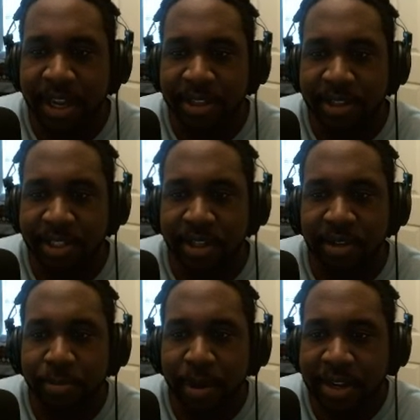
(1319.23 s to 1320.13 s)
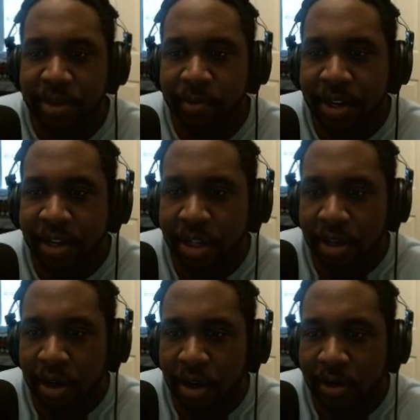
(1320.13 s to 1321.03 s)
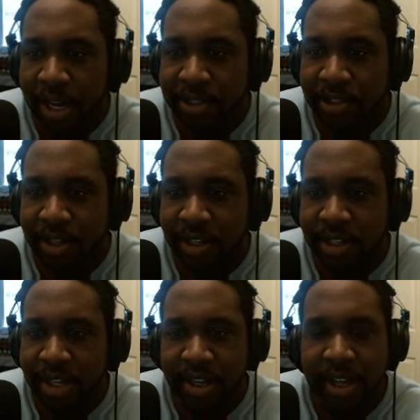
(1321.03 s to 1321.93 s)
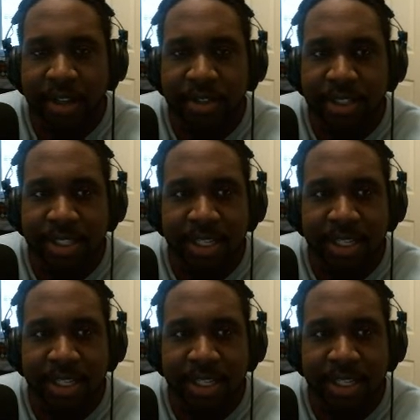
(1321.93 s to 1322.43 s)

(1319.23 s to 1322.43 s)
There's a little button where you can go and you can click to see a